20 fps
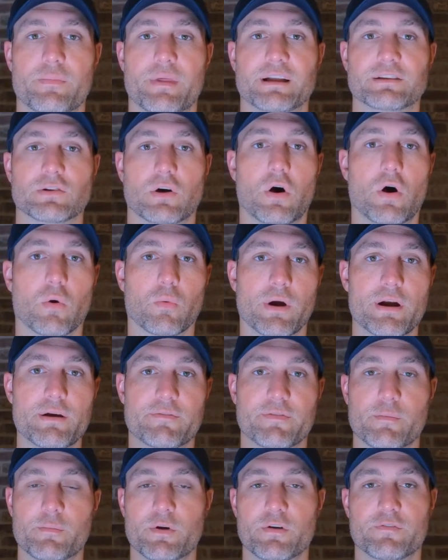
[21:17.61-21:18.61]
That's all right
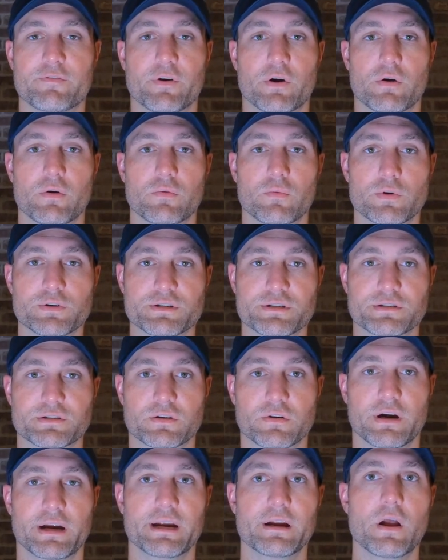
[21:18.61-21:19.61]
from your phone, which is
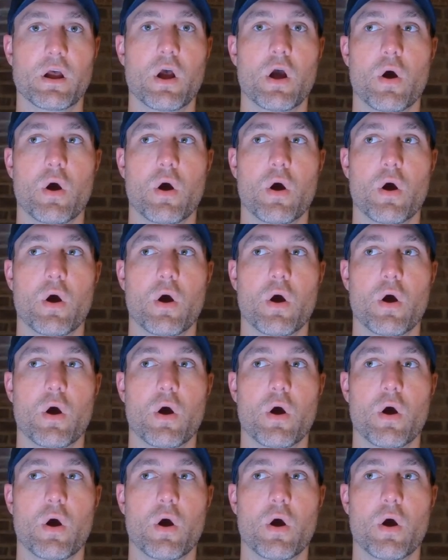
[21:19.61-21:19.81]
great.